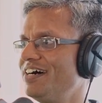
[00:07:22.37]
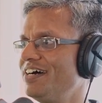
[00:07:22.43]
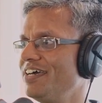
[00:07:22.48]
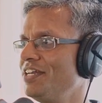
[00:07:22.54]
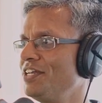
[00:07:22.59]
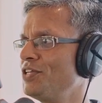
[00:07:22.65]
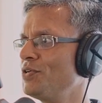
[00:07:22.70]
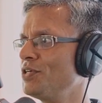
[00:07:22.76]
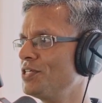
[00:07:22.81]
uh,
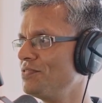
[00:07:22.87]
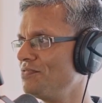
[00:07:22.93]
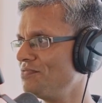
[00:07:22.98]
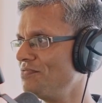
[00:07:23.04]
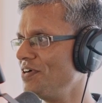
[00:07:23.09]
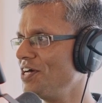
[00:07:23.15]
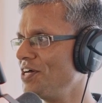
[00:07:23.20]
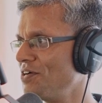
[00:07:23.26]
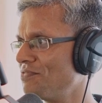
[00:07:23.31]

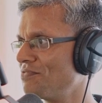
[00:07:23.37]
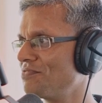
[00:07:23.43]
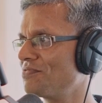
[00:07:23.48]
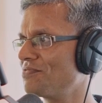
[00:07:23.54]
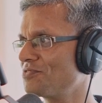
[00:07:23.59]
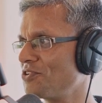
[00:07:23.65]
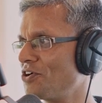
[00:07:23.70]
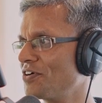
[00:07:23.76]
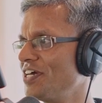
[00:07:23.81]
intuitive way of
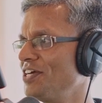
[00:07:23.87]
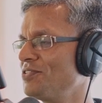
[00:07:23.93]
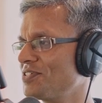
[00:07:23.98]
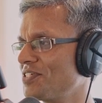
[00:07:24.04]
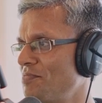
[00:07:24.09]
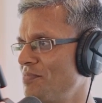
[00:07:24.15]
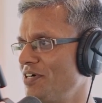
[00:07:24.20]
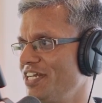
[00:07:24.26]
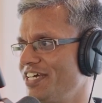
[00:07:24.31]
talking
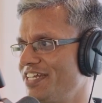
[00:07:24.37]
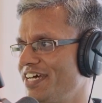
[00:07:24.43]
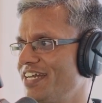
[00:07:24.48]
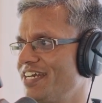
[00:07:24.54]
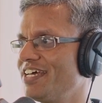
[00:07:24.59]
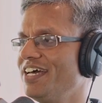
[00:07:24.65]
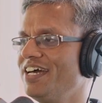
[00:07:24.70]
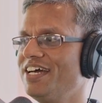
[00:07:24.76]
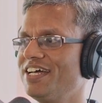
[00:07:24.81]
to somebody,
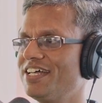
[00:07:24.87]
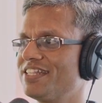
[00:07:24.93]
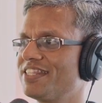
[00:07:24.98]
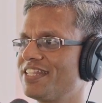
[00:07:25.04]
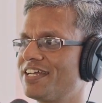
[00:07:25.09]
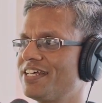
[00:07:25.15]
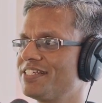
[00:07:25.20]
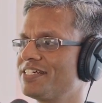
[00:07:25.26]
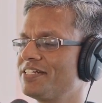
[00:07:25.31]
right?
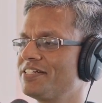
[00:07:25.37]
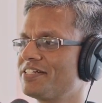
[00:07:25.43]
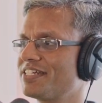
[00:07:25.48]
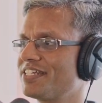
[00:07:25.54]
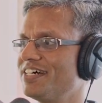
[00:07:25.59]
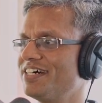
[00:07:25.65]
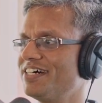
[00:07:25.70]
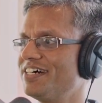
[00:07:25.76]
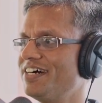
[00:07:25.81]
That
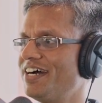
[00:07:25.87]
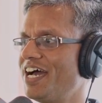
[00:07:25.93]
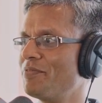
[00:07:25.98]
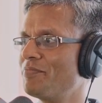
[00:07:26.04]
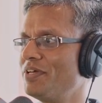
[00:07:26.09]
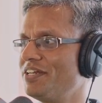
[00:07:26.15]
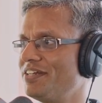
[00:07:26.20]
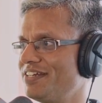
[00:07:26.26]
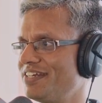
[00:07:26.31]
doesn't uh,
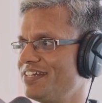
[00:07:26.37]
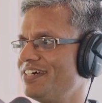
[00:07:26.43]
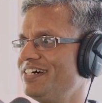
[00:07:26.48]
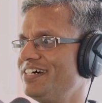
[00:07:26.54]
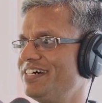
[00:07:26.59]
happen.